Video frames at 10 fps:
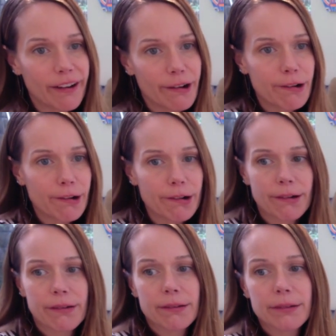art, art.
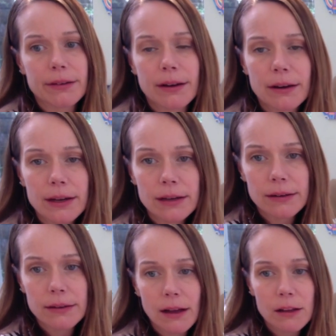All right,
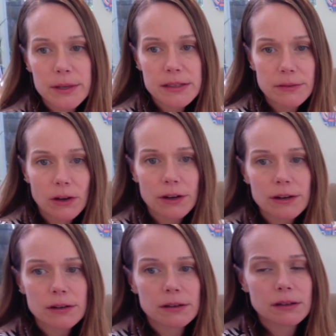elements of art.